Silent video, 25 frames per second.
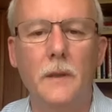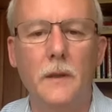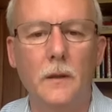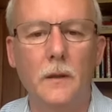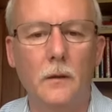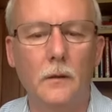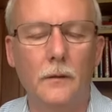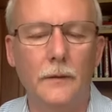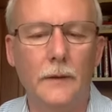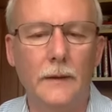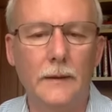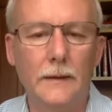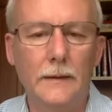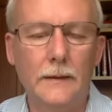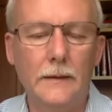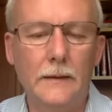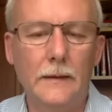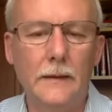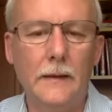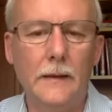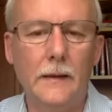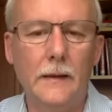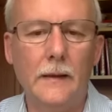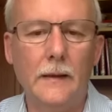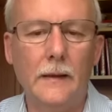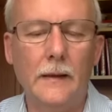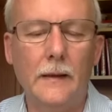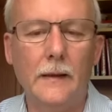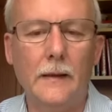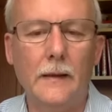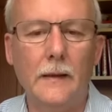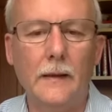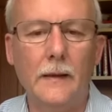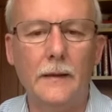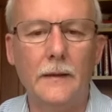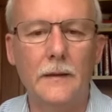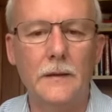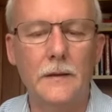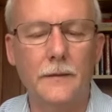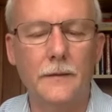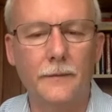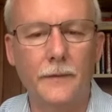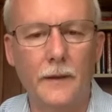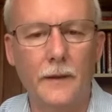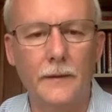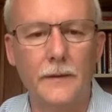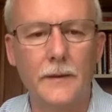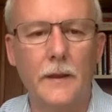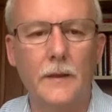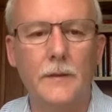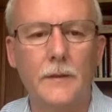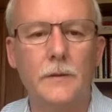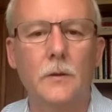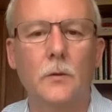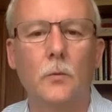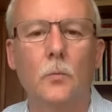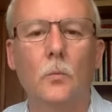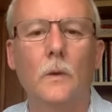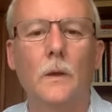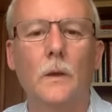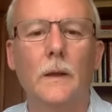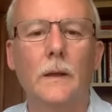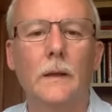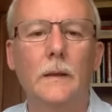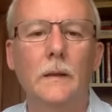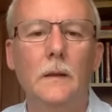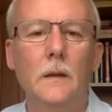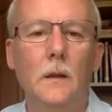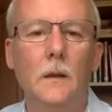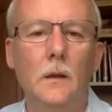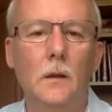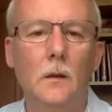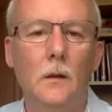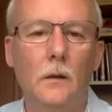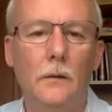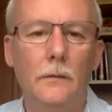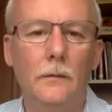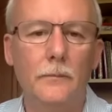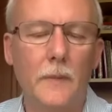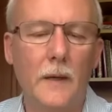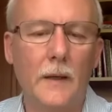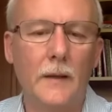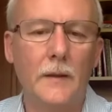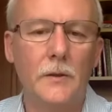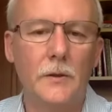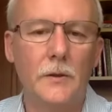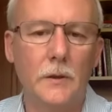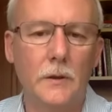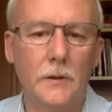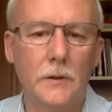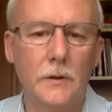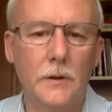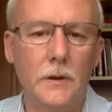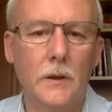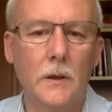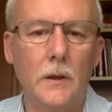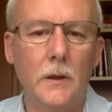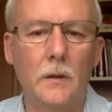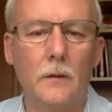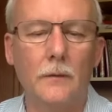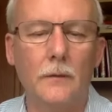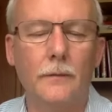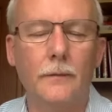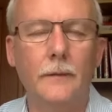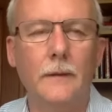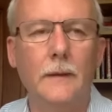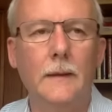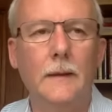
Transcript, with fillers: of it, uh, and it's a fantastic way of managing turf